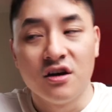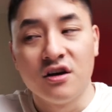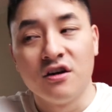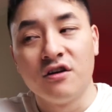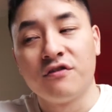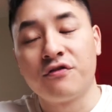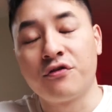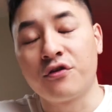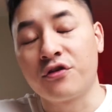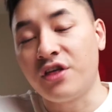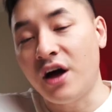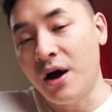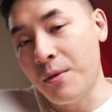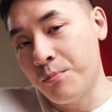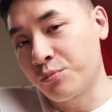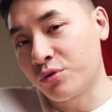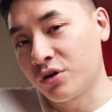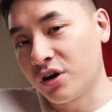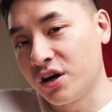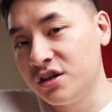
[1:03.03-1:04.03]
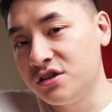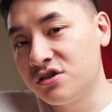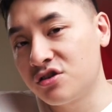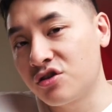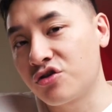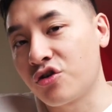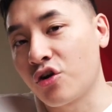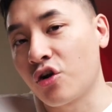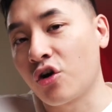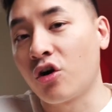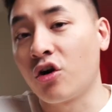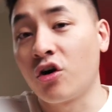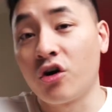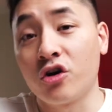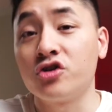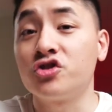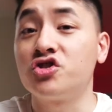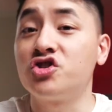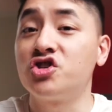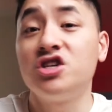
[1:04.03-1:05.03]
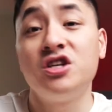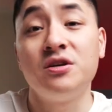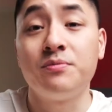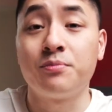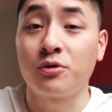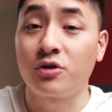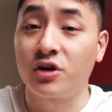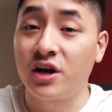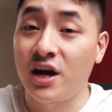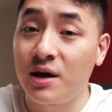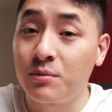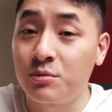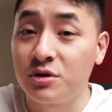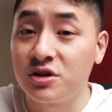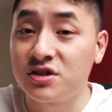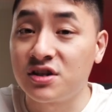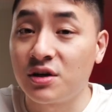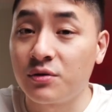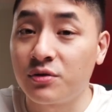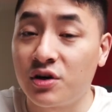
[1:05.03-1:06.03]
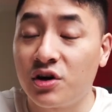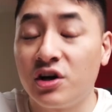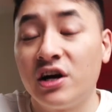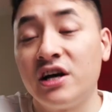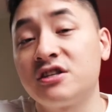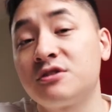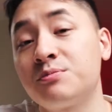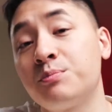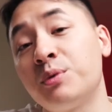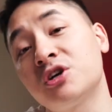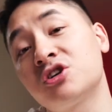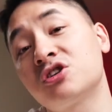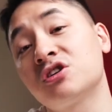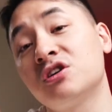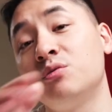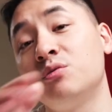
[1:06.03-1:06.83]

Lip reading: For that price, there are cheaper cameras out there, especially